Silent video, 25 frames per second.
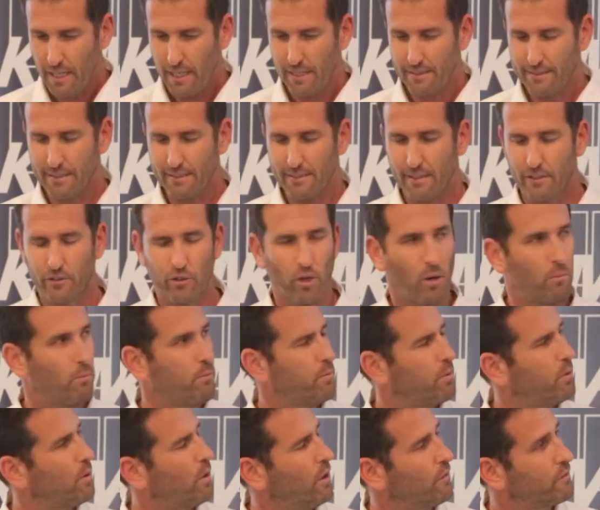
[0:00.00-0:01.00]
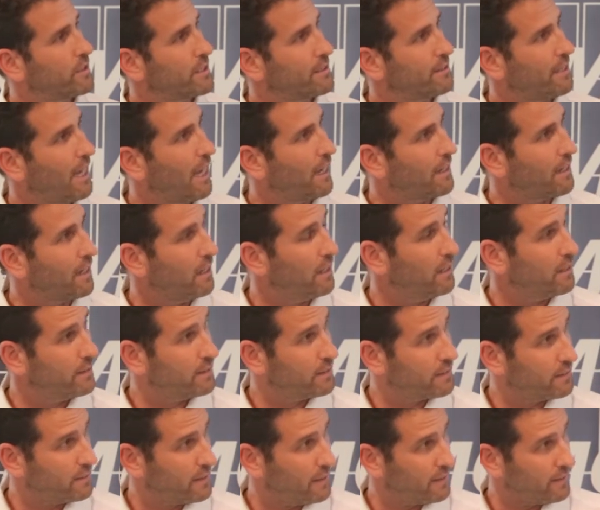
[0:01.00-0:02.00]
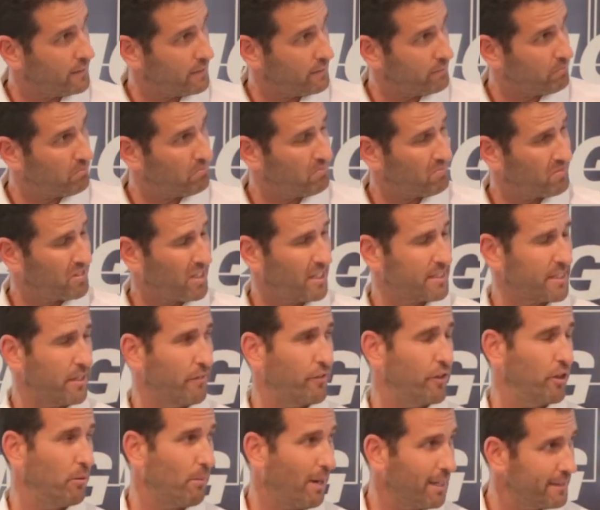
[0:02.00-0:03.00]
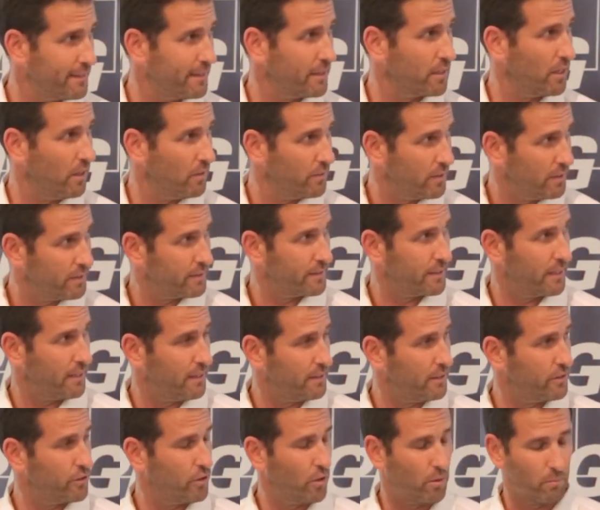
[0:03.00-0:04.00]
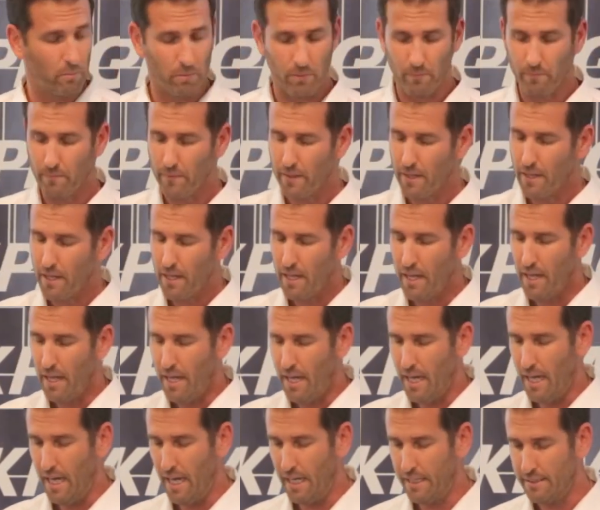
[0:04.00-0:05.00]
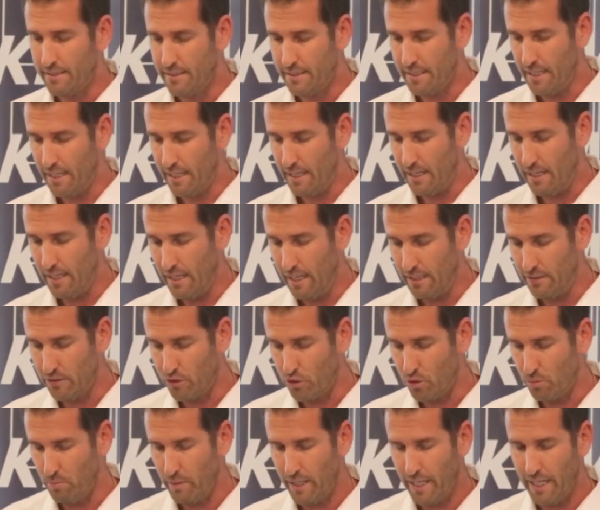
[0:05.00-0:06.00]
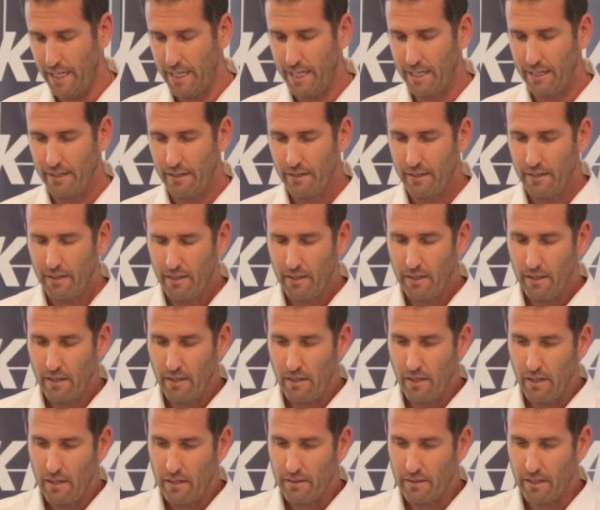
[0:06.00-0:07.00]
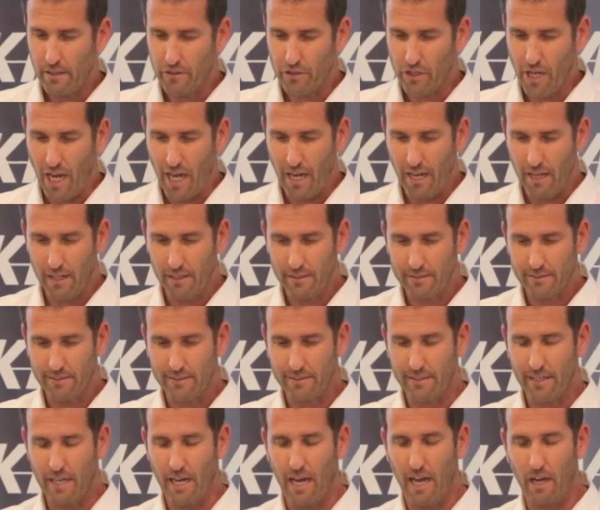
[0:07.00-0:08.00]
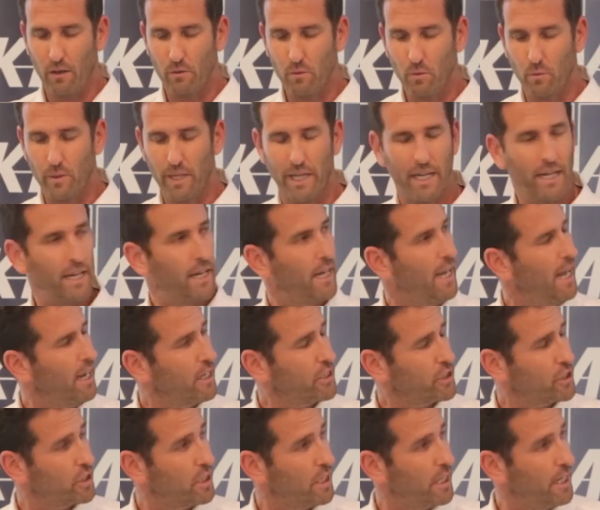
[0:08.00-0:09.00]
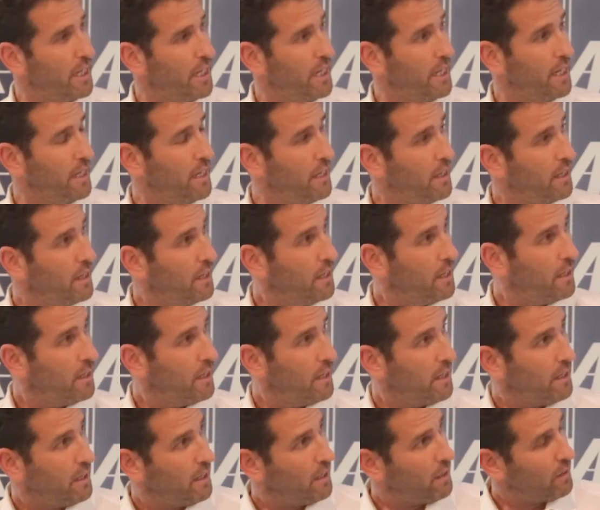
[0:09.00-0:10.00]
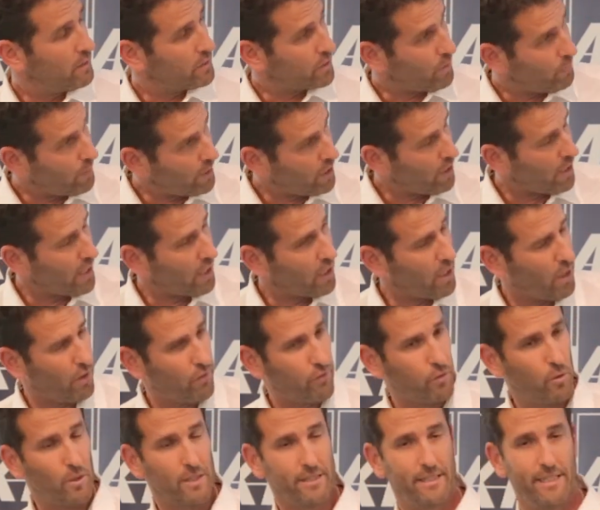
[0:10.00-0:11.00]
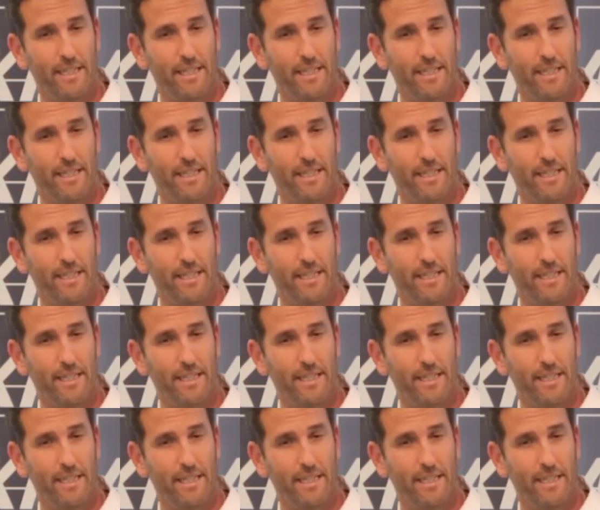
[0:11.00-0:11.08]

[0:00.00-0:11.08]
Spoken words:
is at the top of the cycle just a few months ago. They're still at the top. And to me, the challenge in how we actually, so we're going to go through a